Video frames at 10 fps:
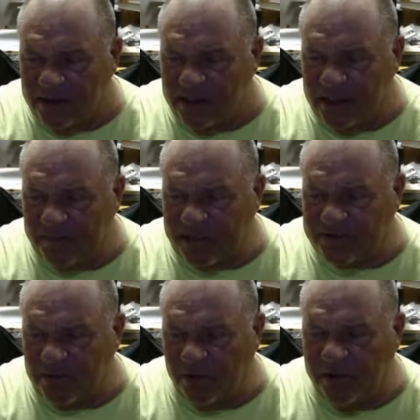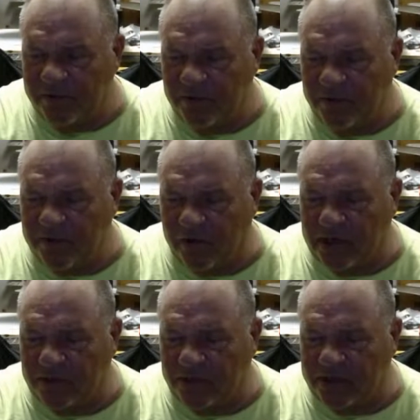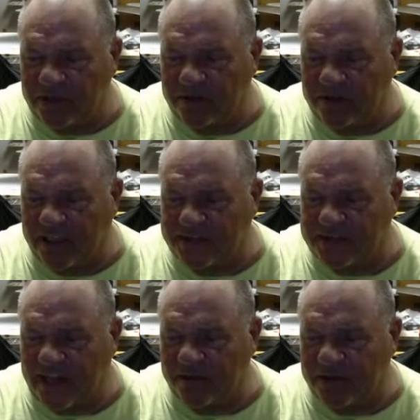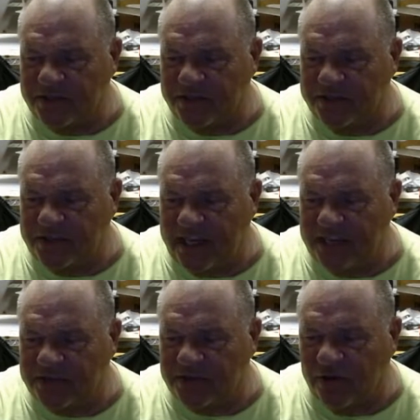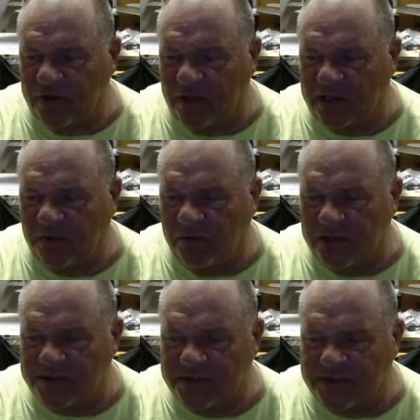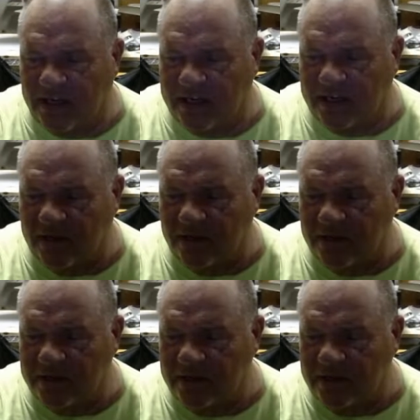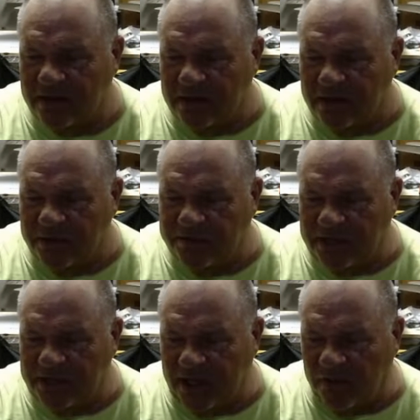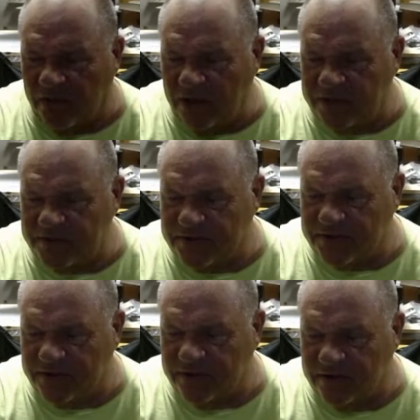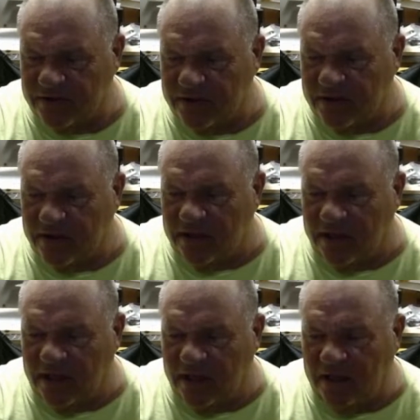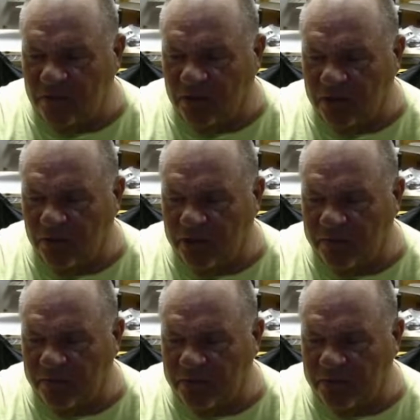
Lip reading: Yep, that's what we've already put like real sandy soil on it once, Scott Howard. We've done that once, and we're